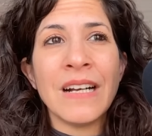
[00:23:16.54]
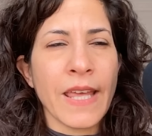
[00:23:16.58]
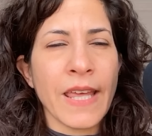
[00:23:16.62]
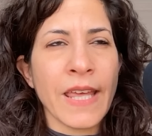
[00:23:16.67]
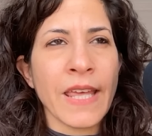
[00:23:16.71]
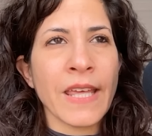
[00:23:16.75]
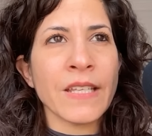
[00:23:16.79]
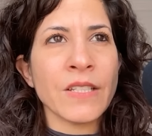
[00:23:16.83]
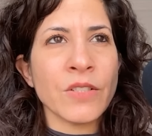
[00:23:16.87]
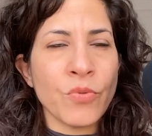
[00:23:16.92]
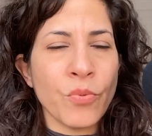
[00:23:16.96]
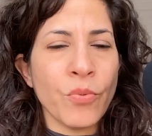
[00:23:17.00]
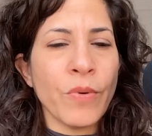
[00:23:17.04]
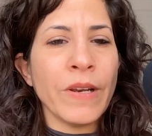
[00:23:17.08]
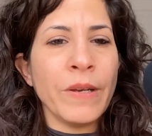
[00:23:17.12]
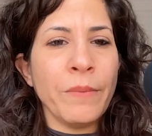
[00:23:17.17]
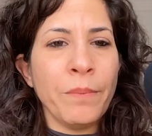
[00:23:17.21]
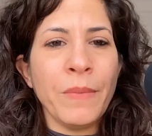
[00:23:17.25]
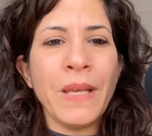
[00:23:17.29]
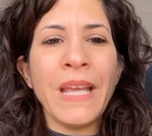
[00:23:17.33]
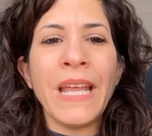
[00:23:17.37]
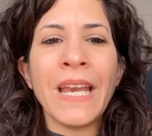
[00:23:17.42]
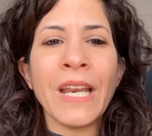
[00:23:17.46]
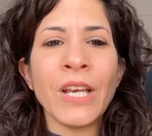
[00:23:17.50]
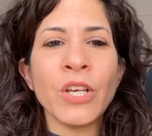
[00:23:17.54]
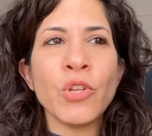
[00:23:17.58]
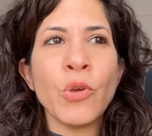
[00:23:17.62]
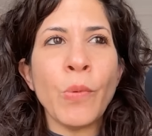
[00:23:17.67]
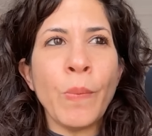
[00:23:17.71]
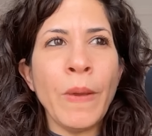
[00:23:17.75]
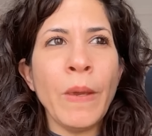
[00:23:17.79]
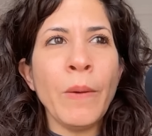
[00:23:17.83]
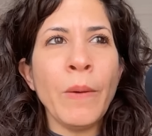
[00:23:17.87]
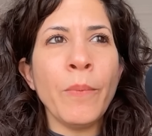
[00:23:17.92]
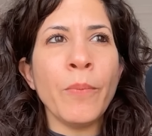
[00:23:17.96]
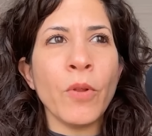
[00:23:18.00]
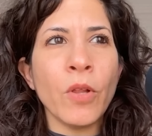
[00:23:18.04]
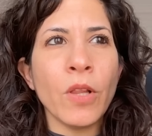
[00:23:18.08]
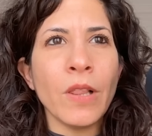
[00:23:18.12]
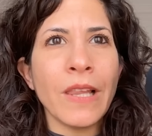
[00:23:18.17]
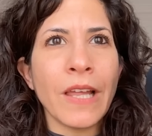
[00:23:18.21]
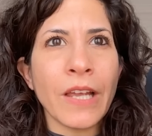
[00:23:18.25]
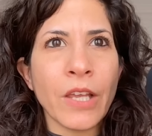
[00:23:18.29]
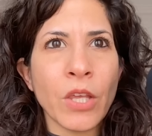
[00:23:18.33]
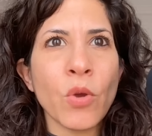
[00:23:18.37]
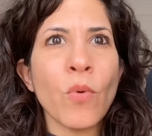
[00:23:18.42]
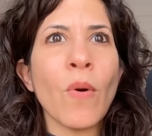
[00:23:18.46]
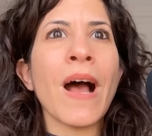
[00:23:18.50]
And when meeting new people,
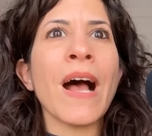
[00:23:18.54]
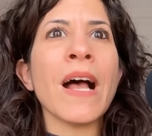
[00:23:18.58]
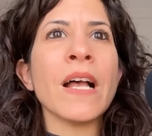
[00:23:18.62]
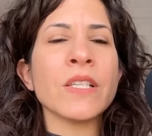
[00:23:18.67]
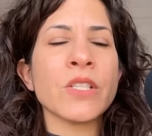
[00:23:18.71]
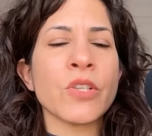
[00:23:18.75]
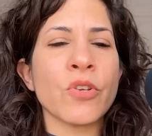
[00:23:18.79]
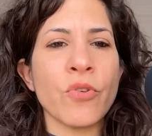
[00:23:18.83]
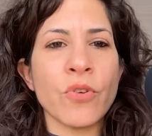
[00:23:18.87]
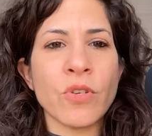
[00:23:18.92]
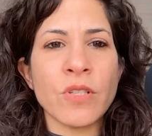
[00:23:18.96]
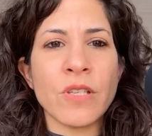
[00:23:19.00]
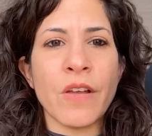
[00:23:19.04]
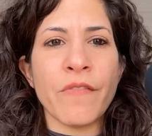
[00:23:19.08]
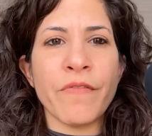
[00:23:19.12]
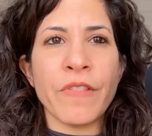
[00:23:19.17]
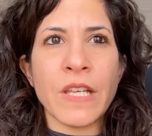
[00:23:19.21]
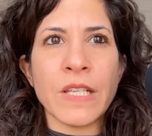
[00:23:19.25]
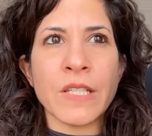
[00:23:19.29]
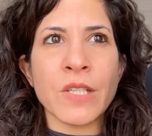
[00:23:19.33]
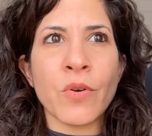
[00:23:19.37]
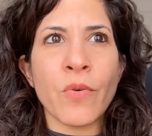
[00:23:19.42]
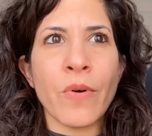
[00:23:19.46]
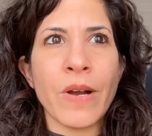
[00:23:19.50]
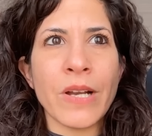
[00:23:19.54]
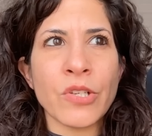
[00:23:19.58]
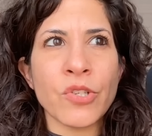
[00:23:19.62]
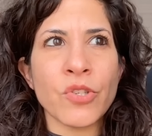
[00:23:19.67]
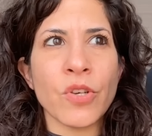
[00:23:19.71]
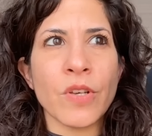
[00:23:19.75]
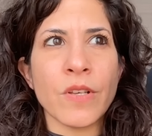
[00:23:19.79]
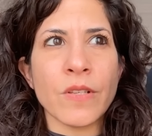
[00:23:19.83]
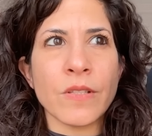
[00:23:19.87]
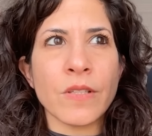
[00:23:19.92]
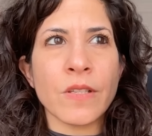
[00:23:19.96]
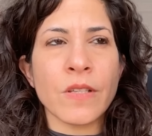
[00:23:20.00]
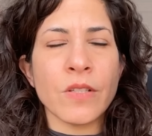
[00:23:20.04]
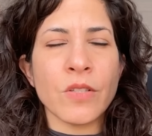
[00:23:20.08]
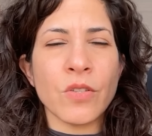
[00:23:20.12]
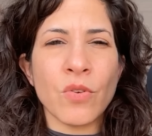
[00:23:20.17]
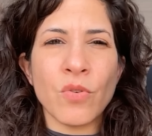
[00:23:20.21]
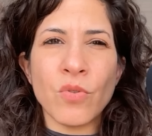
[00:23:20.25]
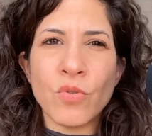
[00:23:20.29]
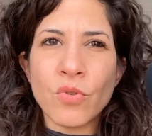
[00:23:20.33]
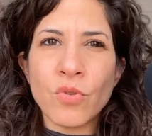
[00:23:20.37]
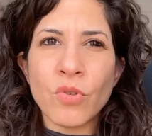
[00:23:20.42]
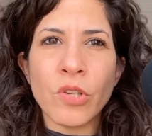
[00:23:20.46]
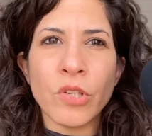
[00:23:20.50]
like you ask yourself these questions because
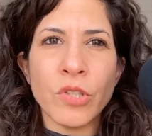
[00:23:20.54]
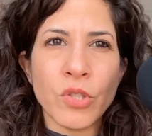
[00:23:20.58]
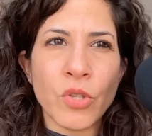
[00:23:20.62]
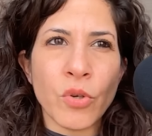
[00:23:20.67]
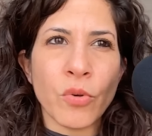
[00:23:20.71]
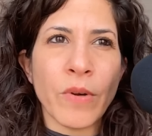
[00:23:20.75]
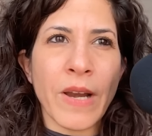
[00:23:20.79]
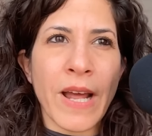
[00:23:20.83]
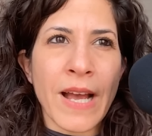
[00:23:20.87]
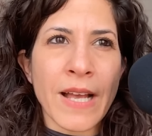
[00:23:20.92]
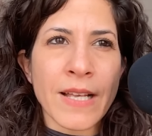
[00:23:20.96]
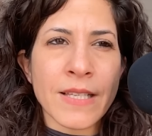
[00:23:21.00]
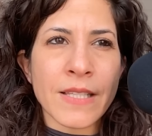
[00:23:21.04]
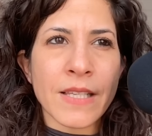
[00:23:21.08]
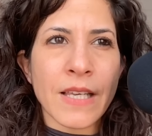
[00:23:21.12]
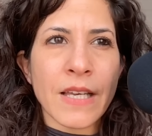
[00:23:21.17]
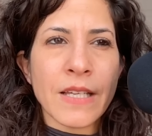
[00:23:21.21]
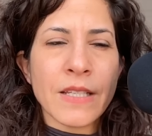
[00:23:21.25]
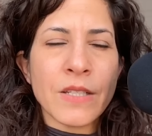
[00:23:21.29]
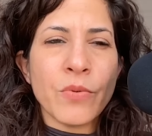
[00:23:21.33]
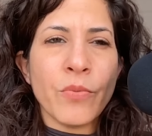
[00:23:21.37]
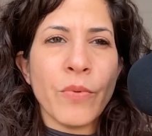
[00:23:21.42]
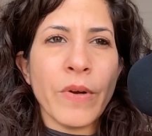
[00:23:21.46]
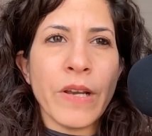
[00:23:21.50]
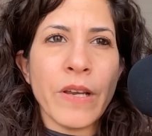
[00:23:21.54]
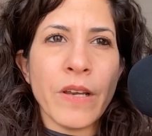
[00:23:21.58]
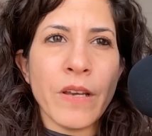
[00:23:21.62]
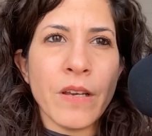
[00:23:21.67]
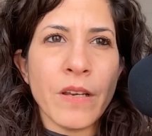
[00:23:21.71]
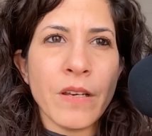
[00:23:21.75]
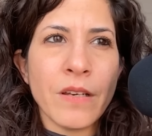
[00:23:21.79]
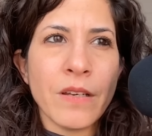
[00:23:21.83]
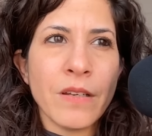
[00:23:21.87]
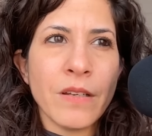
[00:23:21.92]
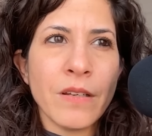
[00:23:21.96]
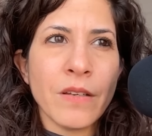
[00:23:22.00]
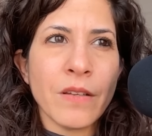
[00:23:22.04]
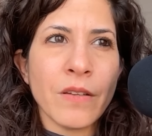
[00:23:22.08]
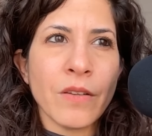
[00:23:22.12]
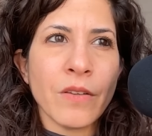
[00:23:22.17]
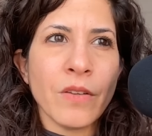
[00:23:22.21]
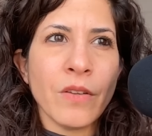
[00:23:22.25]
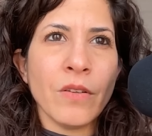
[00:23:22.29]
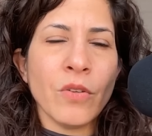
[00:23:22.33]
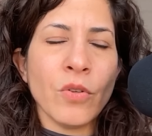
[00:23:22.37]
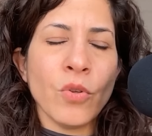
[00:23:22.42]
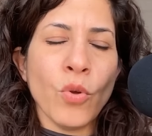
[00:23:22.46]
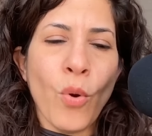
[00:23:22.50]
you usually don't ask it when
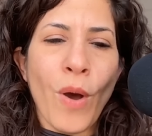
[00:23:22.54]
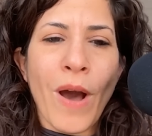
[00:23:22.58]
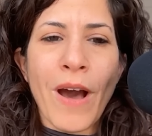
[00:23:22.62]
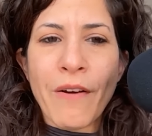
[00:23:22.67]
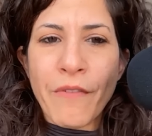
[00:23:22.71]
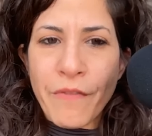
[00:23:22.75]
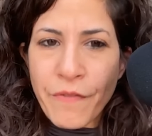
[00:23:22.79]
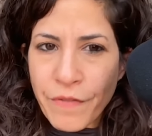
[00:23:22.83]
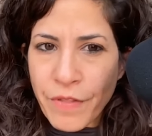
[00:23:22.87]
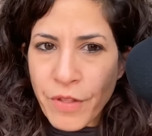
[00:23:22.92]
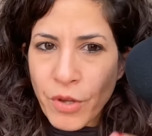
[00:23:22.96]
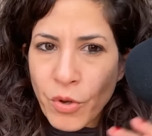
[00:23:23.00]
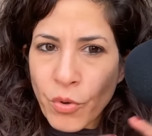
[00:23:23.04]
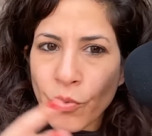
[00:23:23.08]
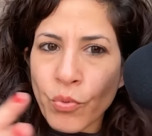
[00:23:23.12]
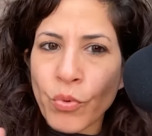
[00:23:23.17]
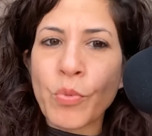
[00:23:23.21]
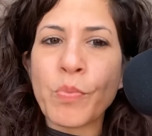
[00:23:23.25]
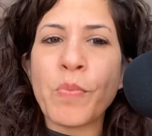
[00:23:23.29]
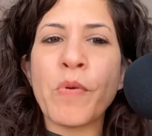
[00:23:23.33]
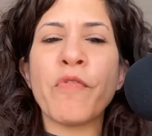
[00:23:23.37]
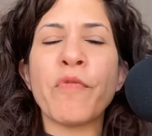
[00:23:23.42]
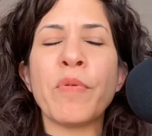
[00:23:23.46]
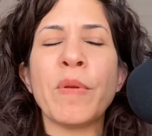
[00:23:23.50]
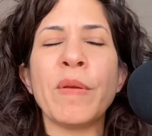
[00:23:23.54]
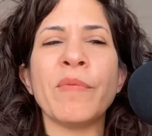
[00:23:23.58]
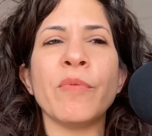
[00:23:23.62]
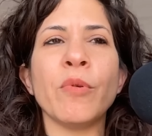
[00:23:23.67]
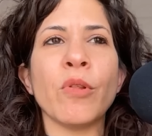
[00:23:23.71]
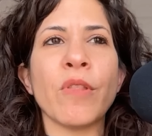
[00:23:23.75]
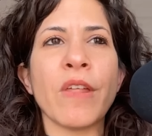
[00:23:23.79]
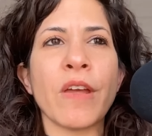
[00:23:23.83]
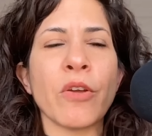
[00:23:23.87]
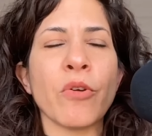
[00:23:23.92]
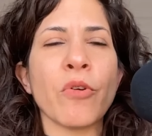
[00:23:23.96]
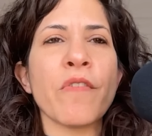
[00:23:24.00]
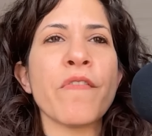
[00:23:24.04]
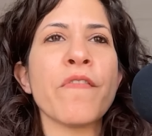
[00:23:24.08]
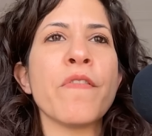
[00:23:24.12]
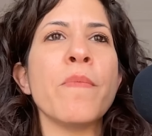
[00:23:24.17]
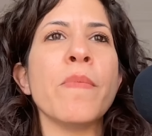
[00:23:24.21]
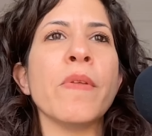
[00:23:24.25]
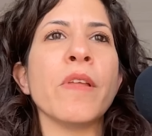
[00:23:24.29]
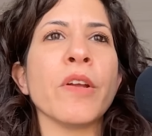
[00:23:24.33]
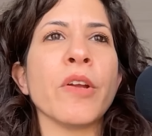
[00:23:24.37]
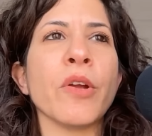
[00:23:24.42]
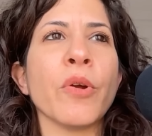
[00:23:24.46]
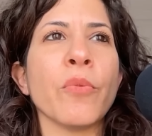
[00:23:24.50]
you have the group of people that you're
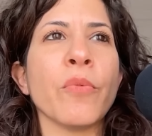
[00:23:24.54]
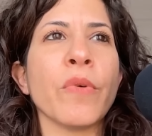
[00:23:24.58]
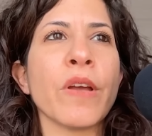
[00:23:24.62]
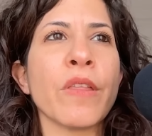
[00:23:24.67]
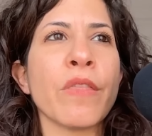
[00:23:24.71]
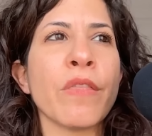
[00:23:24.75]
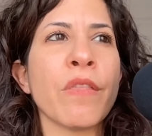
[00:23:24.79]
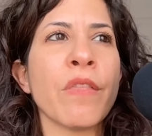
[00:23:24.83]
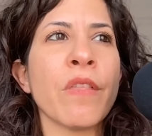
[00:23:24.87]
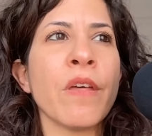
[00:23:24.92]
familiar with.